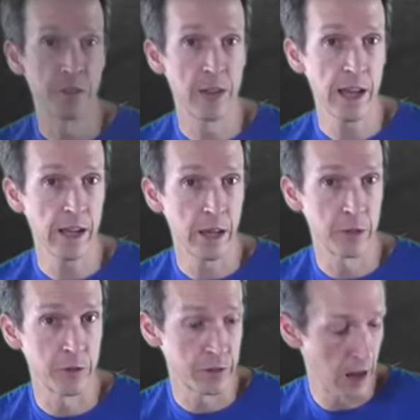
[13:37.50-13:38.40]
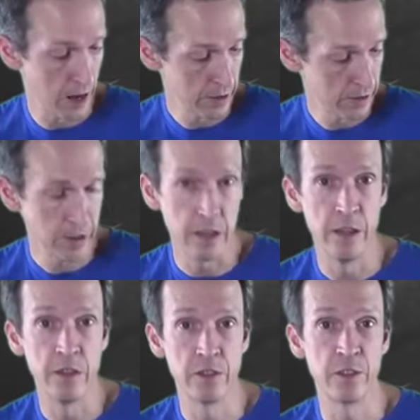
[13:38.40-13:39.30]
second exercise
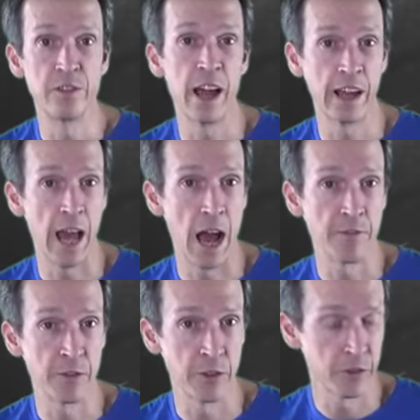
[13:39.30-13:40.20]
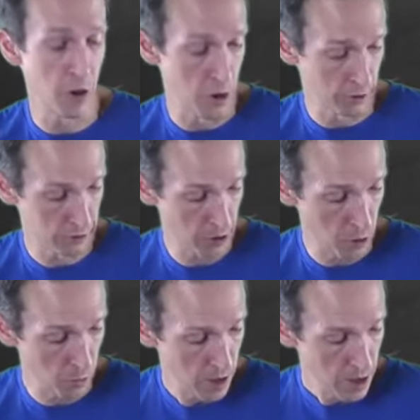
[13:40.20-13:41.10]
is the second half of the song.
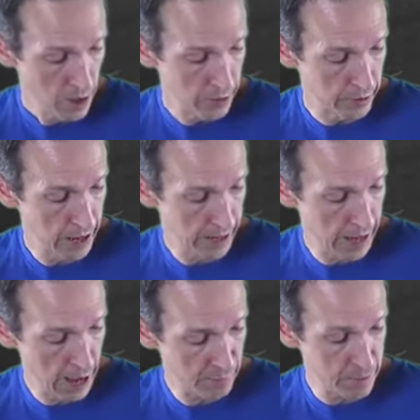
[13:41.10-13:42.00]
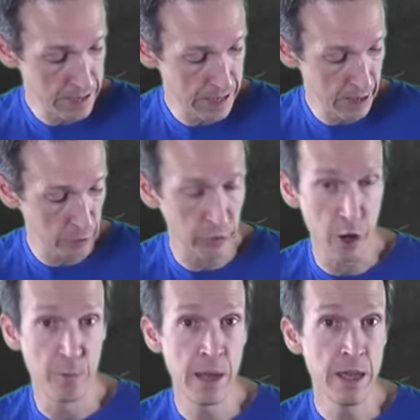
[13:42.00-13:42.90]
So the second half begins with
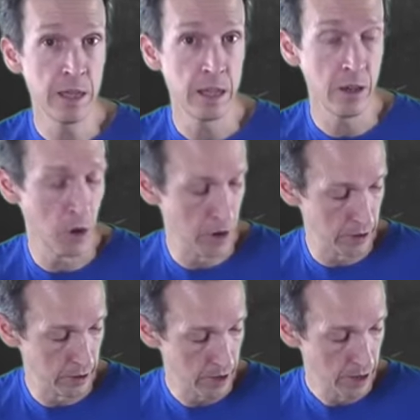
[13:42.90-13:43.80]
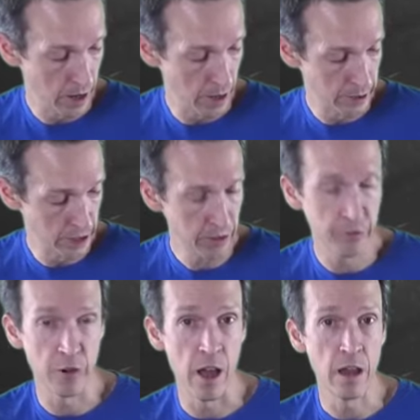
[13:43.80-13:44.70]
our pinky on 10th
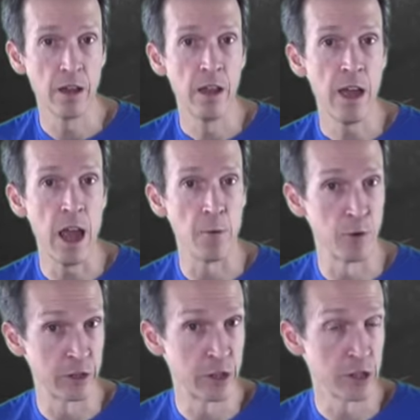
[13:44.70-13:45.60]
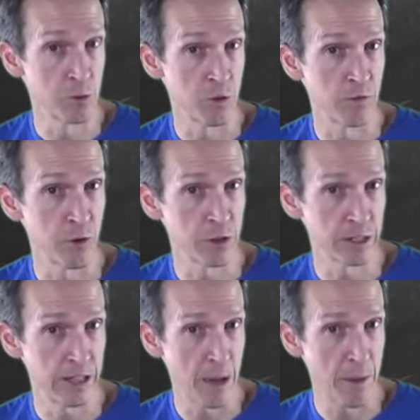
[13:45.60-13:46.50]
fret, and we're essentially
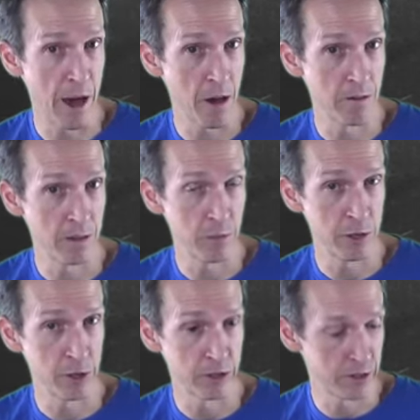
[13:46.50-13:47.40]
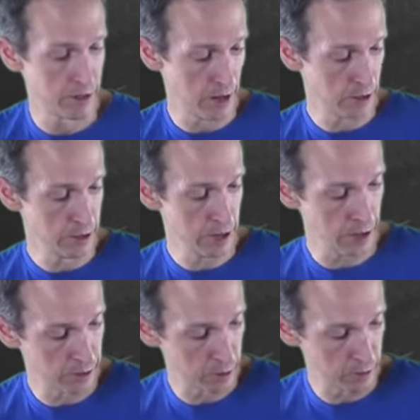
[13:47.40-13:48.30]
reversing that pattern that we just
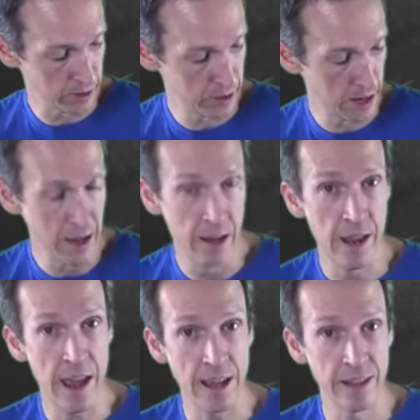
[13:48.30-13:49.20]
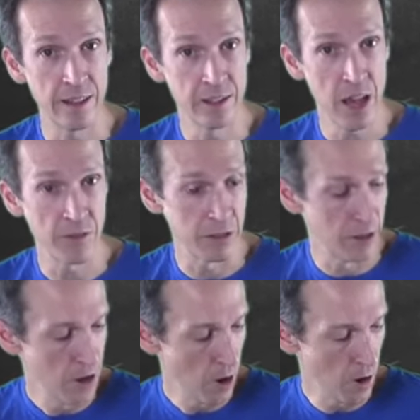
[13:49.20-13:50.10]
did. So it's 10, 8, 7
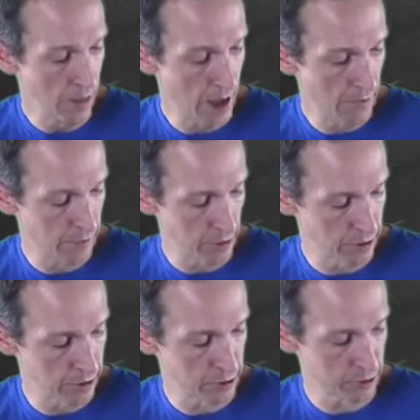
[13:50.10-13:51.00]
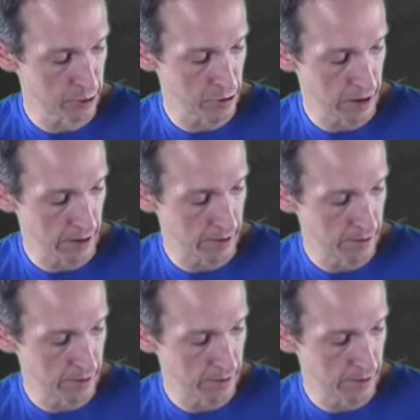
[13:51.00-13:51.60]
on that first string.